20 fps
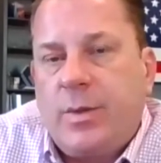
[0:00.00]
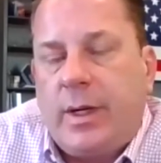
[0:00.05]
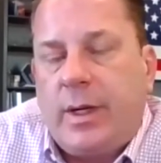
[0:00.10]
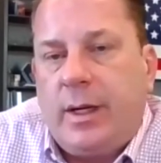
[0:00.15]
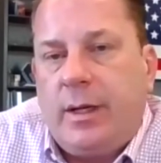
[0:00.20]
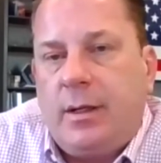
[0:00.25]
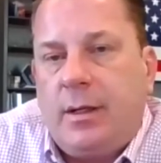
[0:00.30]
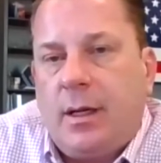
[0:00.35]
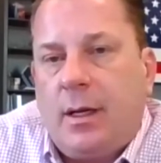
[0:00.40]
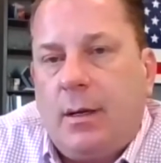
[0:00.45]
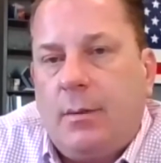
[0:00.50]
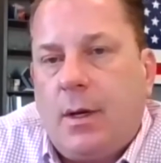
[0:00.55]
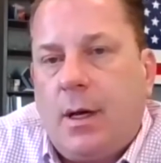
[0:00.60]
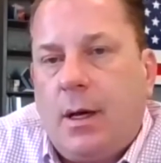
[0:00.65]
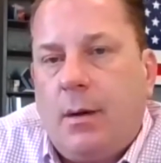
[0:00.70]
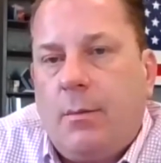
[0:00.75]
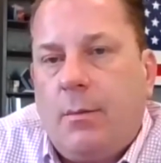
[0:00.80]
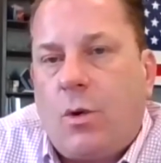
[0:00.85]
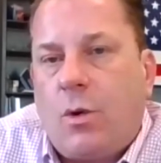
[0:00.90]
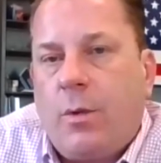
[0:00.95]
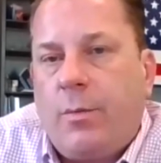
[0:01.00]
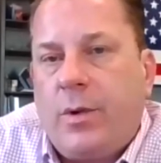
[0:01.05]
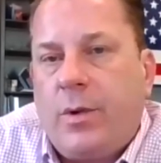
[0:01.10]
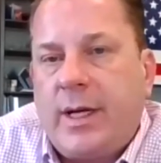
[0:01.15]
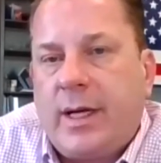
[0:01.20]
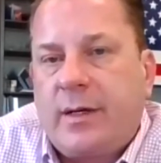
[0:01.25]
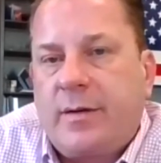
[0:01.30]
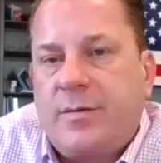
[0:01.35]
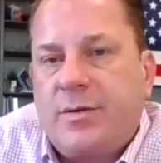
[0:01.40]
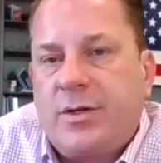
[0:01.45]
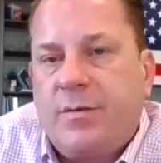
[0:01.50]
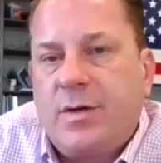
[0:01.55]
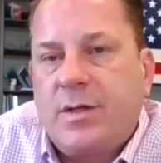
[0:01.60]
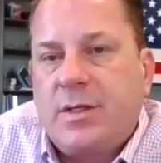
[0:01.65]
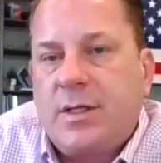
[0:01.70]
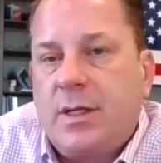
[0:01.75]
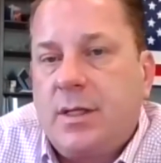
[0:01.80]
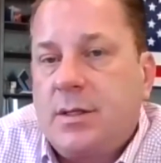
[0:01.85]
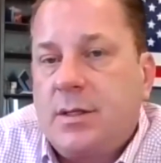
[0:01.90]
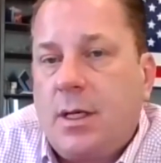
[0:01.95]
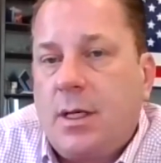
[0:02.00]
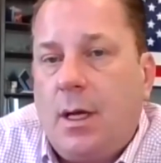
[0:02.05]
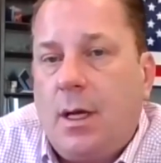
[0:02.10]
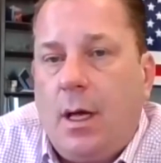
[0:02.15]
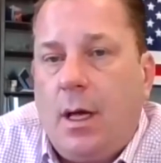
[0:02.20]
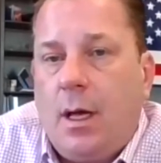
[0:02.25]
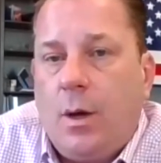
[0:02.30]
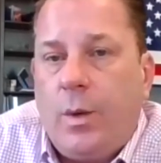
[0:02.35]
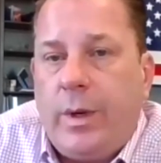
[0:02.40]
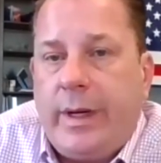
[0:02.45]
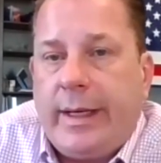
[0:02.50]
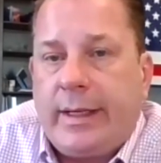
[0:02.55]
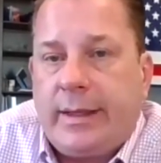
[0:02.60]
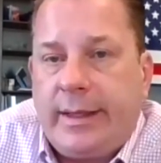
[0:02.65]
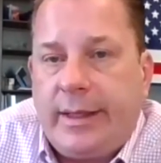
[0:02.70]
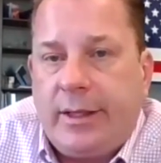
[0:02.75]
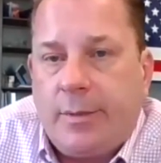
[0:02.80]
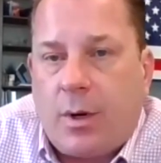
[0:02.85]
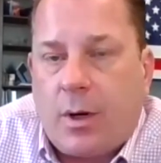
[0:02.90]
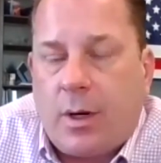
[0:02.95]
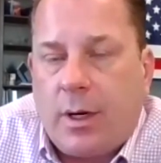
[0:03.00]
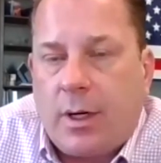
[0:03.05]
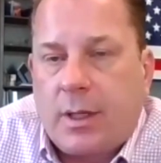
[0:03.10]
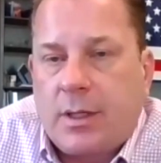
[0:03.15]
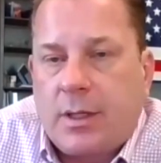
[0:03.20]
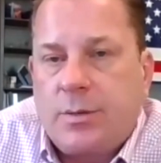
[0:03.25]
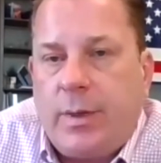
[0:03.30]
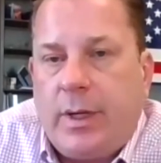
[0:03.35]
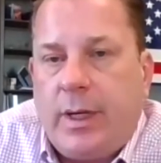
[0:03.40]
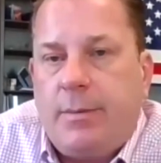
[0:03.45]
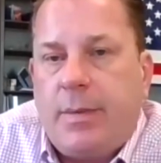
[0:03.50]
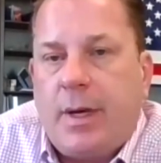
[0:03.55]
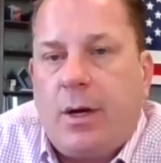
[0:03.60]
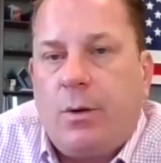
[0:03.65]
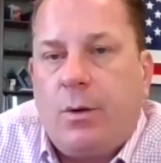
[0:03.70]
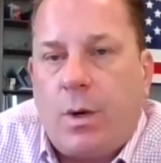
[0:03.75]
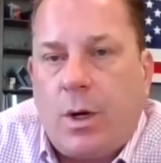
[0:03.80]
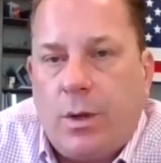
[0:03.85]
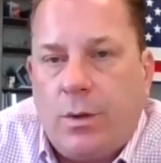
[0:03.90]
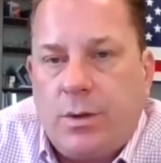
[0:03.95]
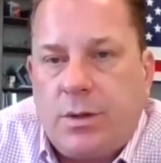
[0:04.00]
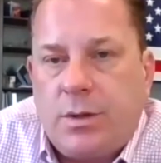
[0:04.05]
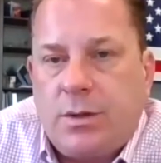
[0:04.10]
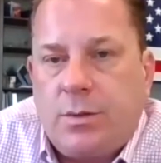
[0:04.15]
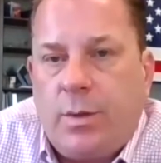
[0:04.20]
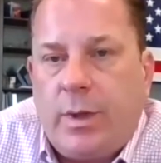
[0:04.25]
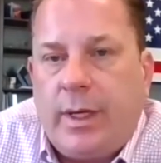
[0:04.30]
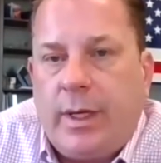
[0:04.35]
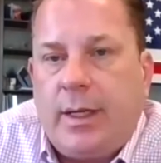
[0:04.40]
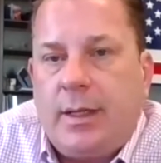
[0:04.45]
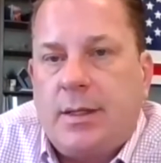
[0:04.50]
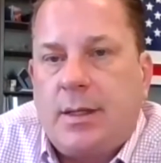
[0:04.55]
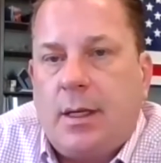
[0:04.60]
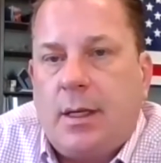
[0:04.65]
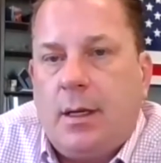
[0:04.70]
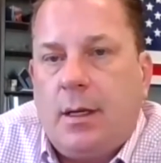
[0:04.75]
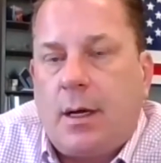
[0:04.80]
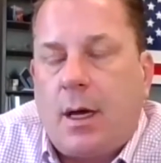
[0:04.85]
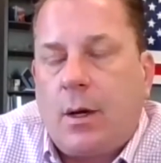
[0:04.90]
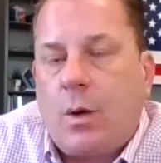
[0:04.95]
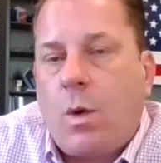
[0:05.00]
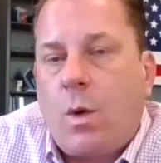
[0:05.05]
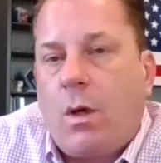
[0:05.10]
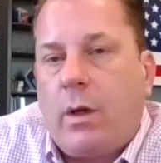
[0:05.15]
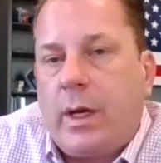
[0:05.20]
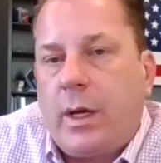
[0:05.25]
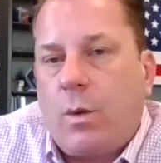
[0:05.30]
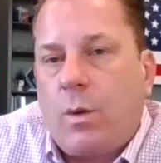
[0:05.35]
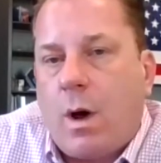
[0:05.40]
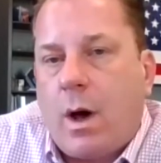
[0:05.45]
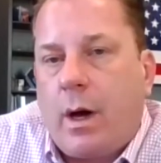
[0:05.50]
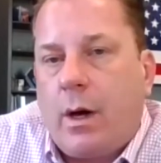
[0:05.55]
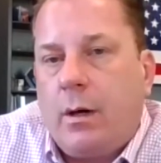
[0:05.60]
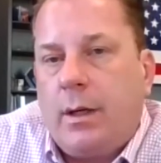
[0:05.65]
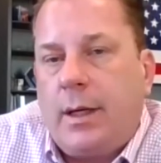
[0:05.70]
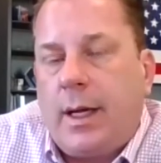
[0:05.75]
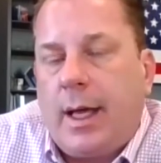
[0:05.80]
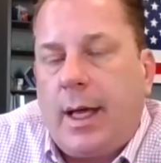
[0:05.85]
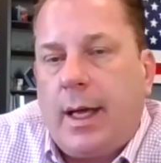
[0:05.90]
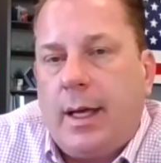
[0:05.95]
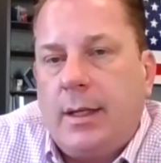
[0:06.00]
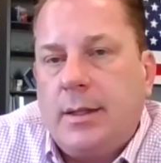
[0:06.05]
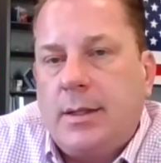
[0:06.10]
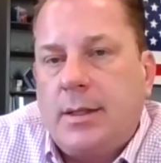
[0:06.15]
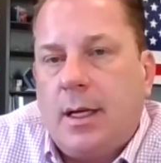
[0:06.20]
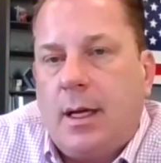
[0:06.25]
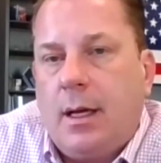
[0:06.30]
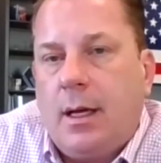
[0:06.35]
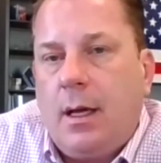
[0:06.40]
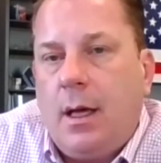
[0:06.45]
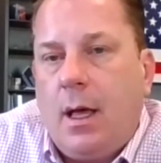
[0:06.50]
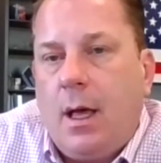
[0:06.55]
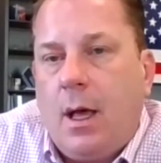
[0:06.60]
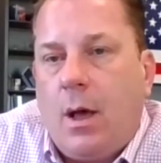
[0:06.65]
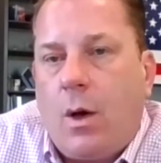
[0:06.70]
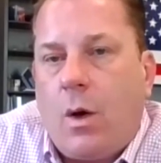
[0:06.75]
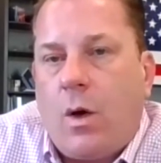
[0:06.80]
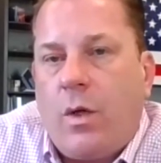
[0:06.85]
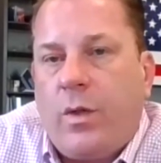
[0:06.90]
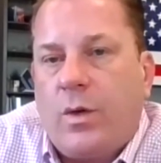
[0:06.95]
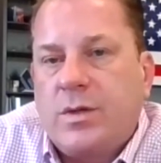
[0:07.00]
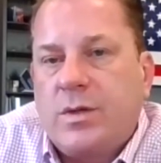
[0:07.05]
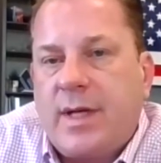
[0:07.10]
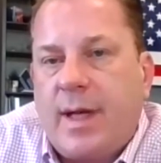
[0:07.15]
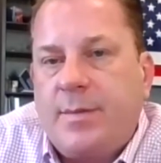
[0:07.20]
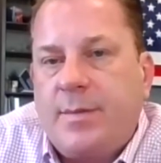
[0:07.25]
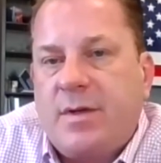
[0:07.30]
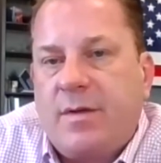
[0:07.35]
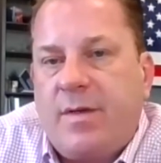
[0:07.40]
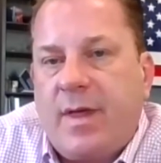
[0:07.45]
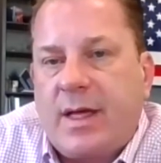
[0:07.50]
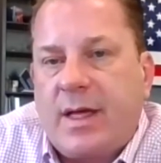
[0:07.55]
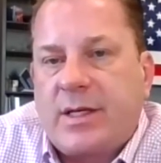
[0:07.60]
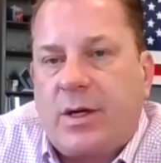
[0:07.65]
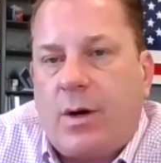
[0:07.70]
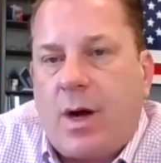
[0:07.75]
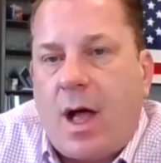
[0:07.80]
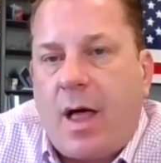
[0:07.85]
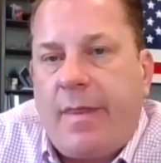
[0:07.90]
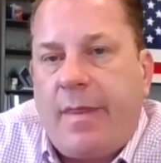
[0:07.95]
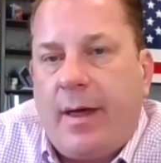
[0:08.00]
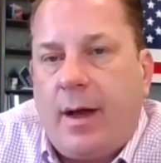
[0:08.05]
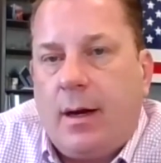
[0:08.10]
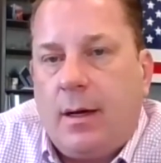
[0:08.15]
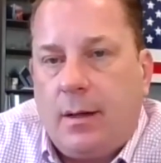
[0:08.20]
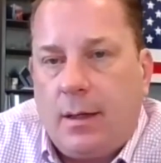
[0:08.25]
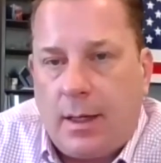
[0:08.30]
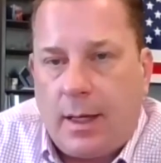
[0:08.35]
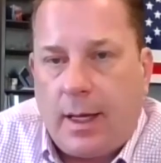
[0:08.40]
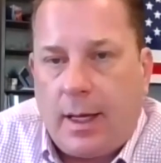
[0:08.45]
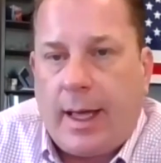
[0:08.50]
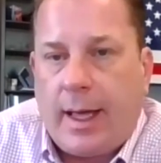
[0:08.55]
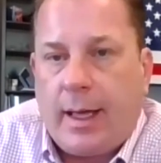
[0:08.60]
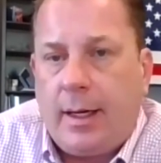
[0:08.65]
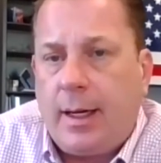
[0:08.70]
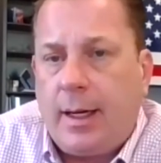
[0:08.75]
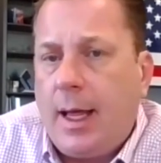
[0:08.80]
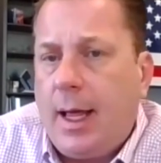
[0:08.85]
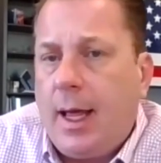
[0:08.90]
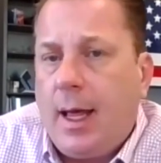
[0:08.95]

we need more protective services, we need cleaner parks, we need better roads, we need quality water, and all those types of things that are out there. And